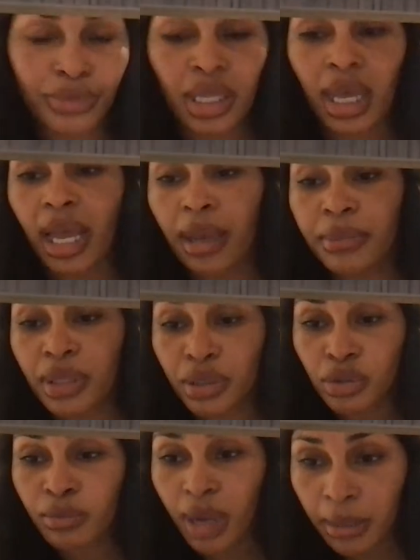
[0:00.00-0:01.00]
I'm the
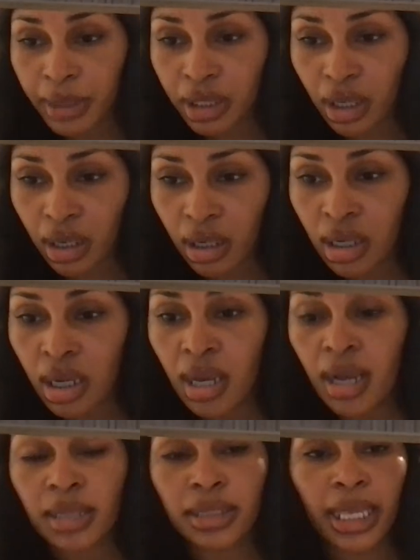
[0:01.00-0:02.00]
new mama, y'all.
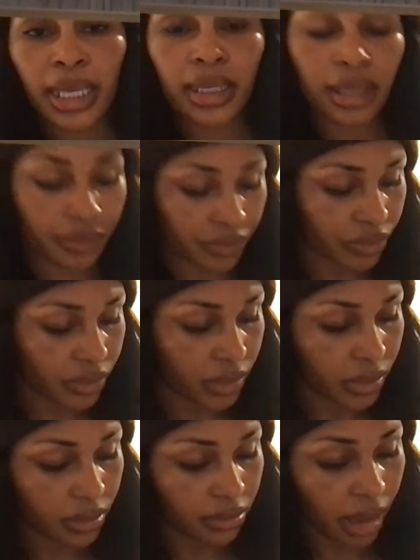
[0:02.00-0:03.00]
Like,
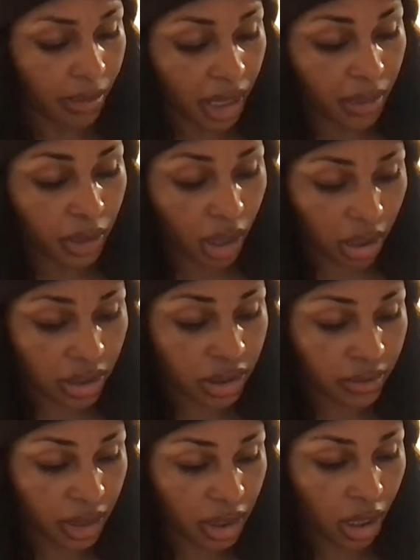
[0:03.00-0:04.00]
my mom calls
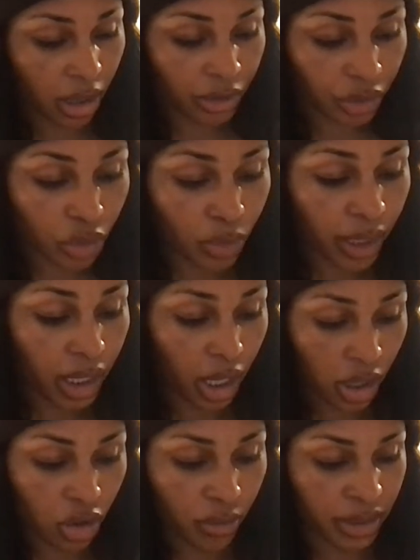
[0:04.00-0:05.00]
me on her way
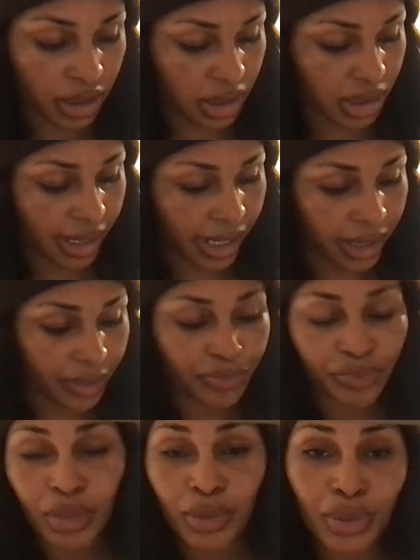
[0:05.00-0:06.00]
home, and she's like,
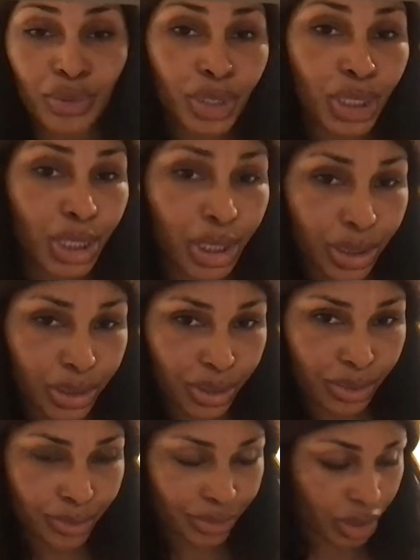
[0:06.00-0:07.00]
"You cooked?
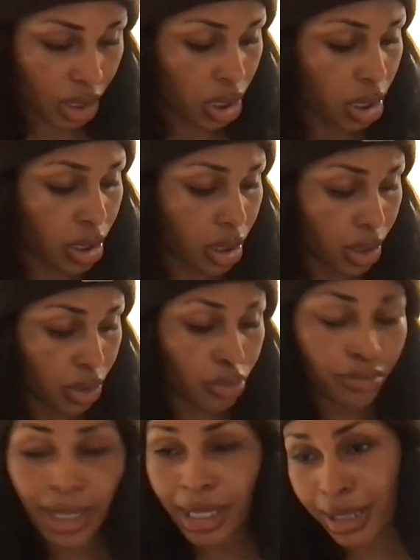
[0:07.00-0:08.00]
You
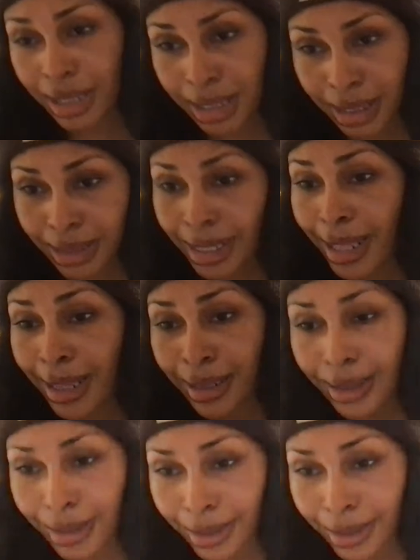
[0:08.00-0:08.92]
made anything?